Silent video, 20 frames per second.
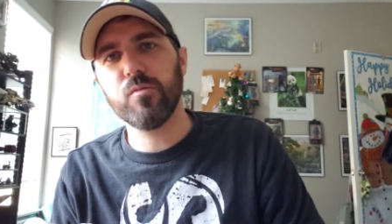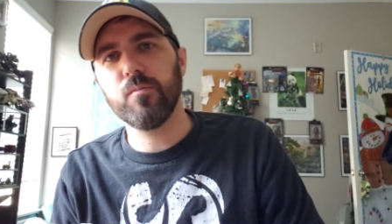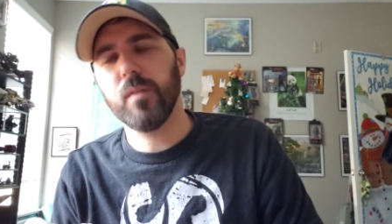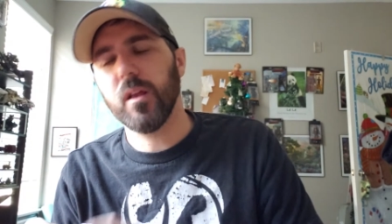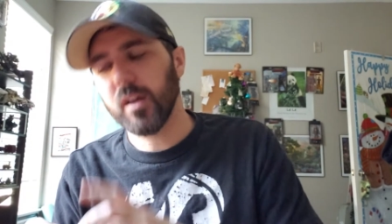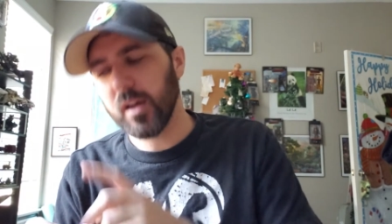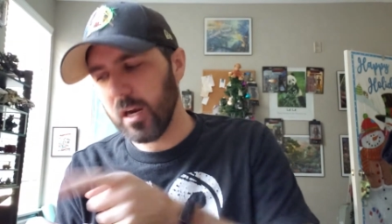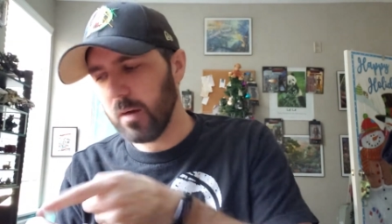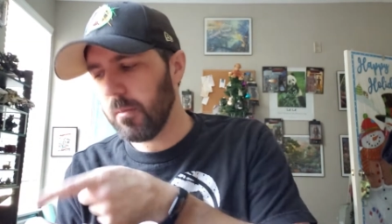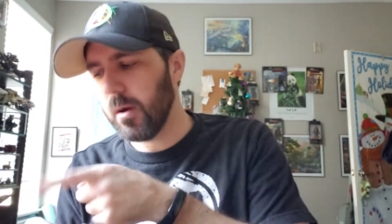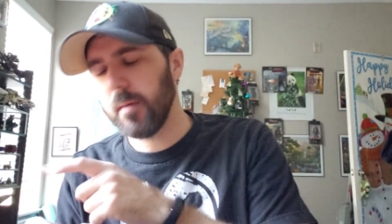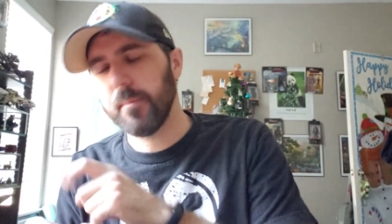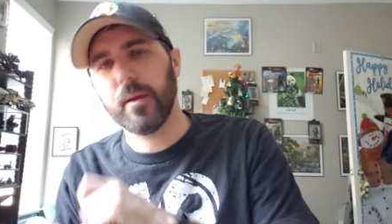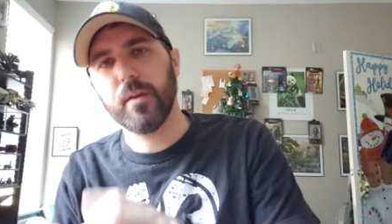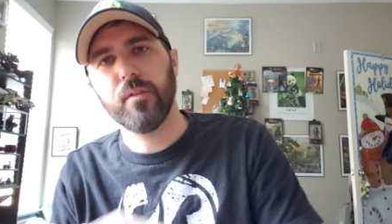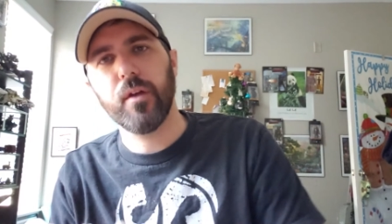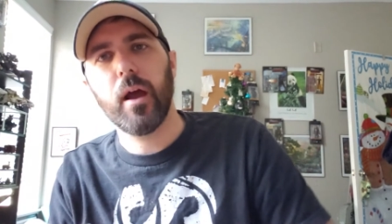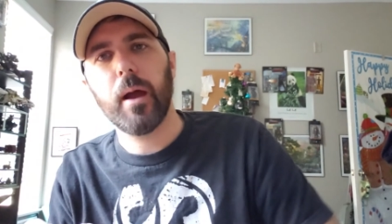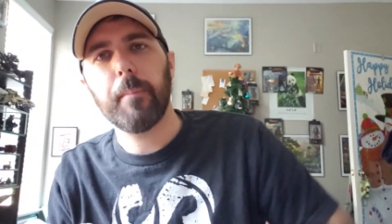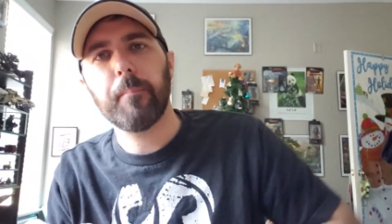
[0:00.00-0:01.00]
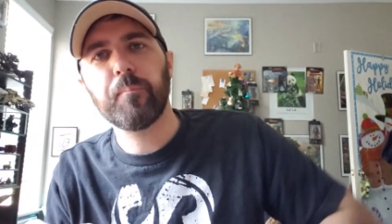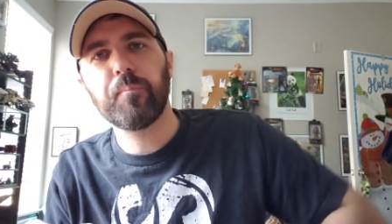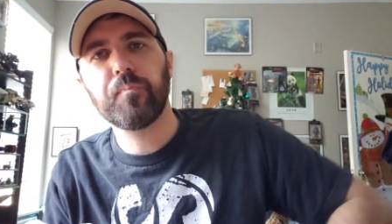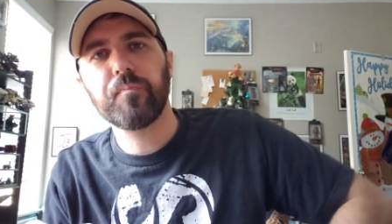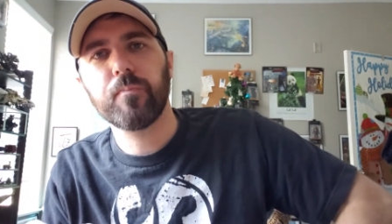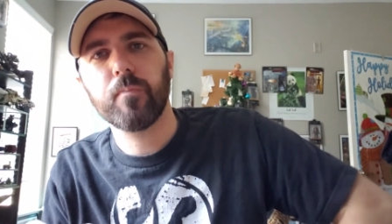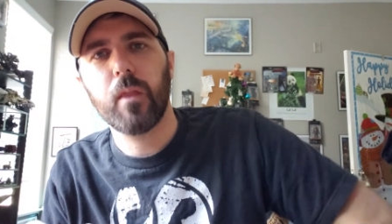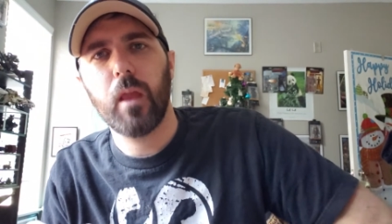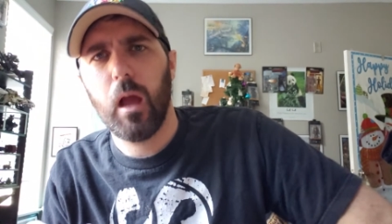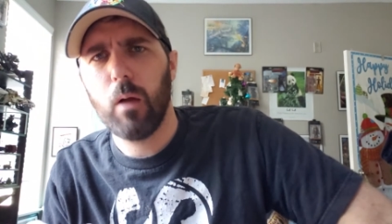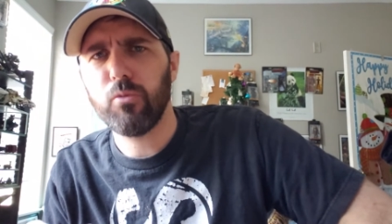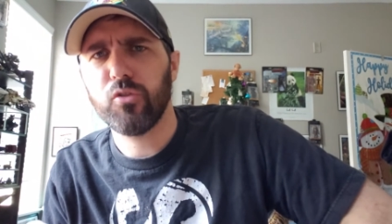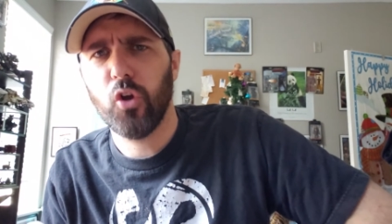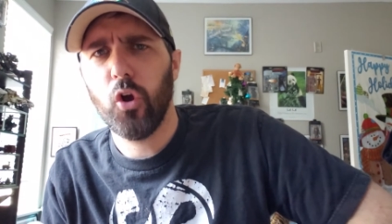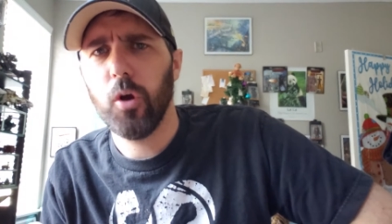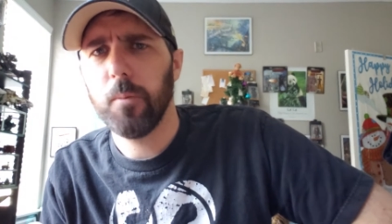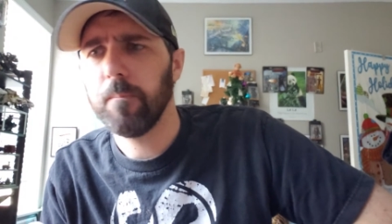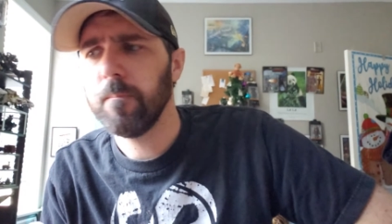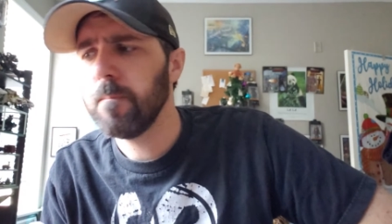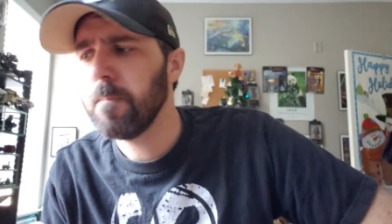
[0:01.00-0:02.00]
That kind of reminded me of that. That was
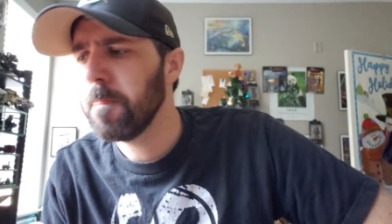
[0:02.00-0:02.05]
good.